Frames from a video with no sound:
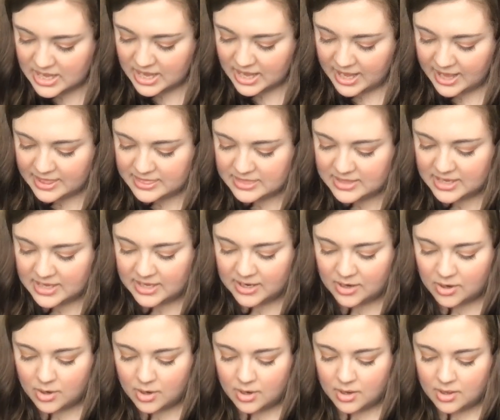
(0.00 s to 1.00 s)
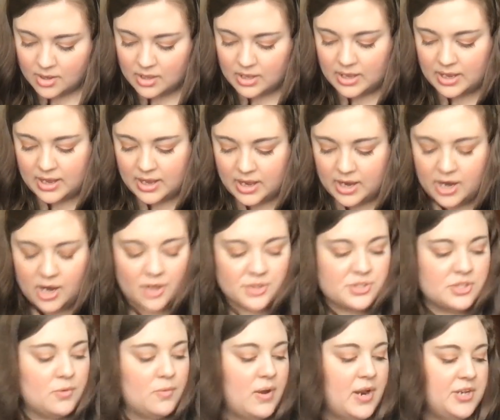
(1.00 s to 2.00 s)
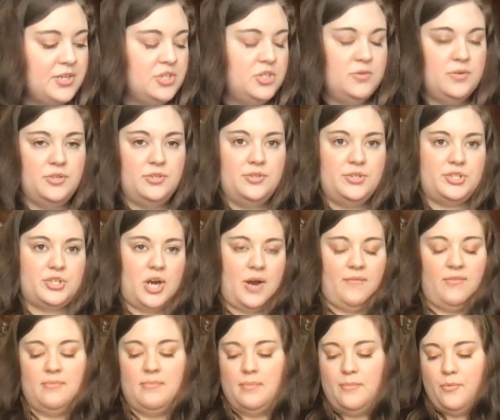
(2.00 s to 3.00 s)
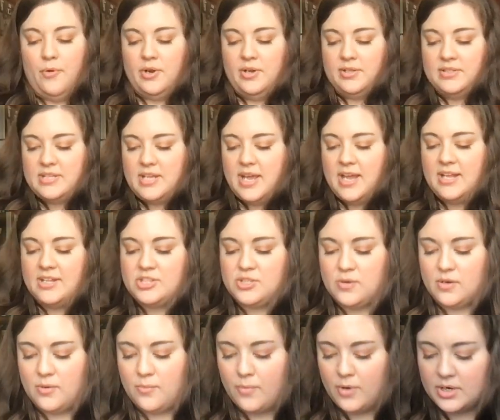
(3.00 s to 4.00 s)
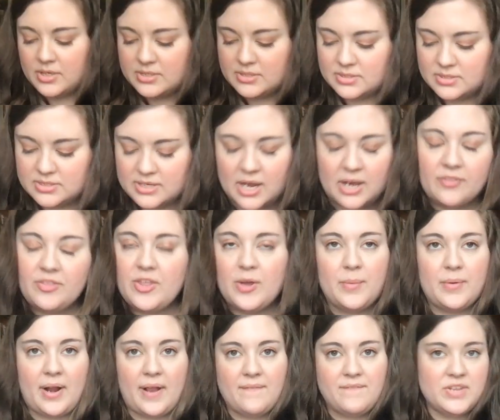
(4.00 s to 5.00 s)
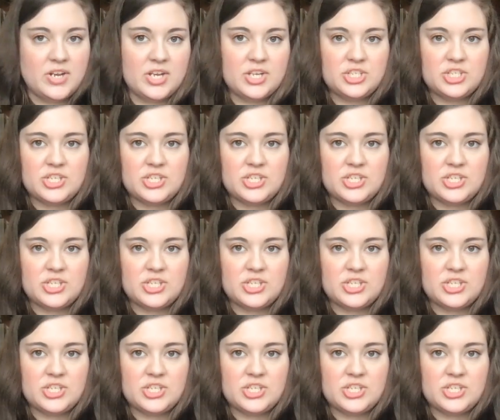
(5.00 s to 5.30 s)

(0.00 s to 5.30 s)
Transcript: And then I also wanted to do a new start for Memorial Day. And so it worked out that when I finished